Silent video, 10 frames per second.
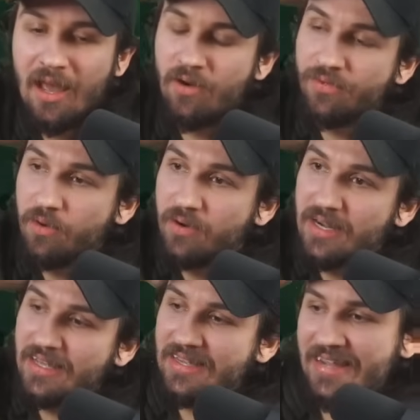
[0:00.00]
I don't think we're
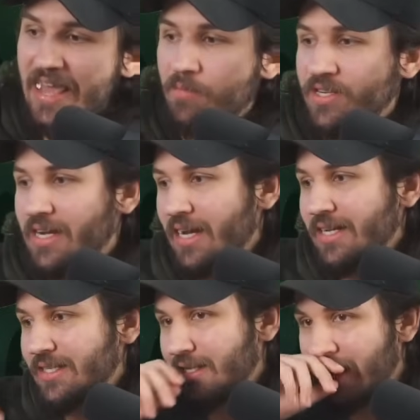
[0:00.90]
going to get the damage,
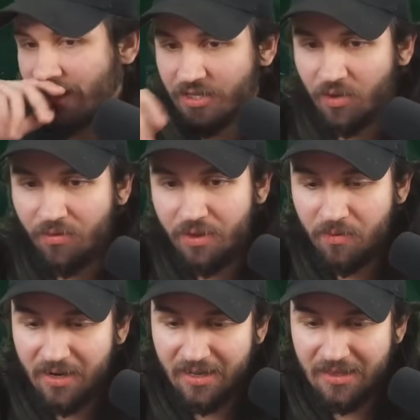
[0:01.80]
guys. I just don't think
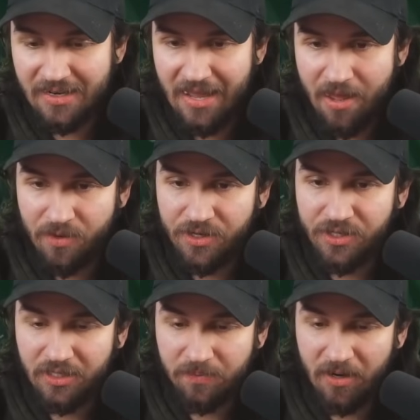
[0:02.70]
we're going to get the
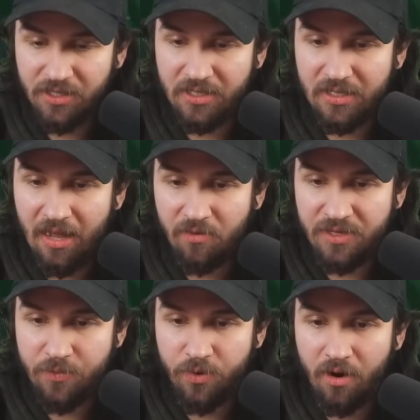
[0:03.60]
damage, especially how
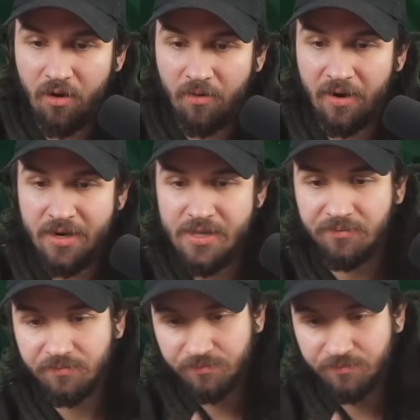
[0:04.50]
deep we are already.